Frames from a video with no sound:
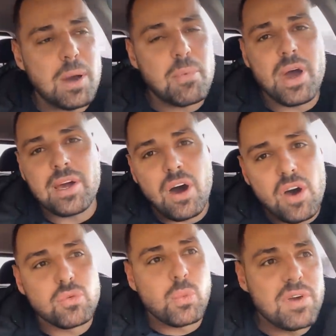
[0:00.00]
I'm buying
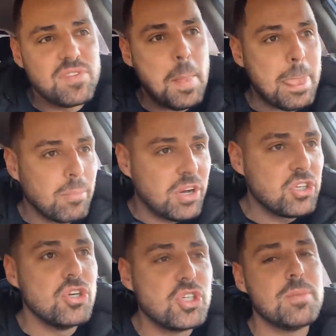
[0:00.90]
cars with my
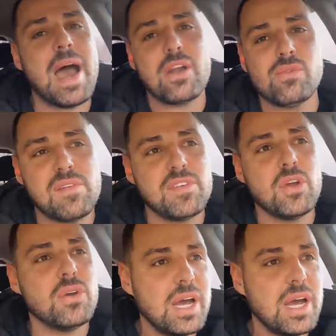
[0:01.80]
YouTube ad revenue